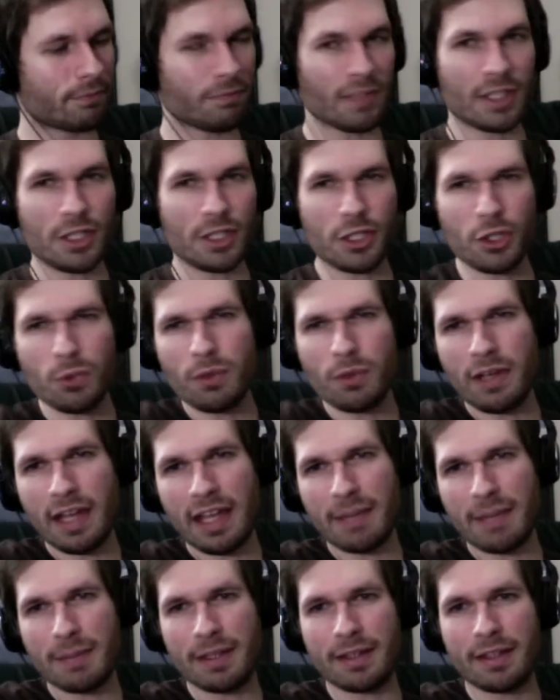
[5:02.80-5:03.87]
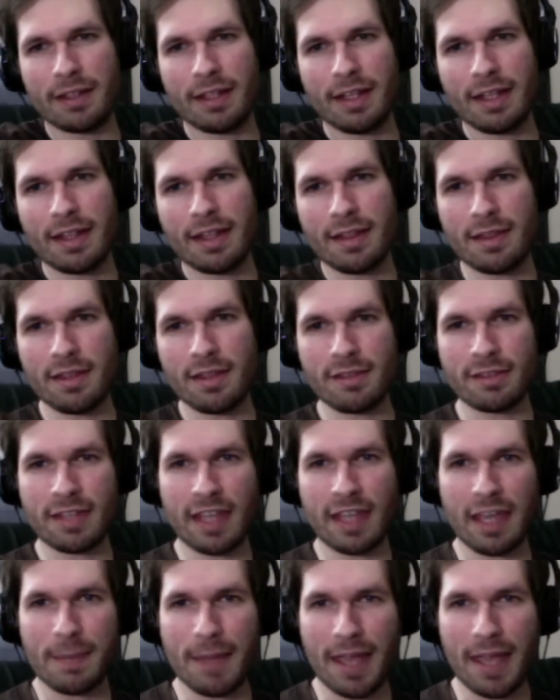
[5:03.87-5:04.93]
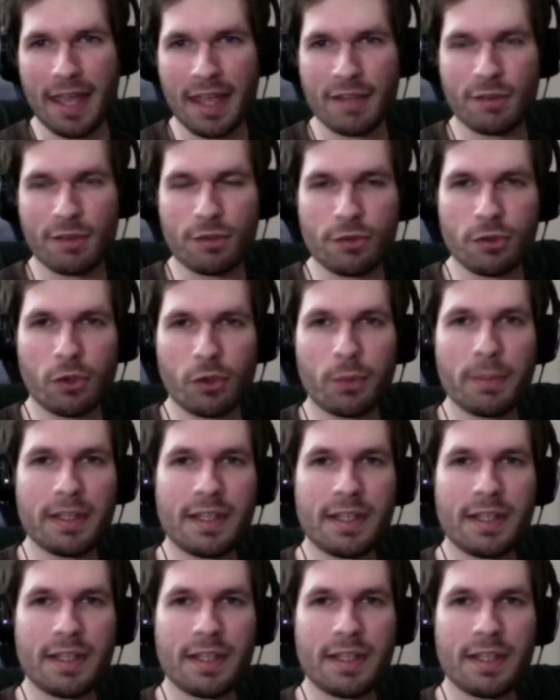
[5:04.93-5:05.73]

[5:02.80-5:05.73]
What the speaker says: you name it, this game had so many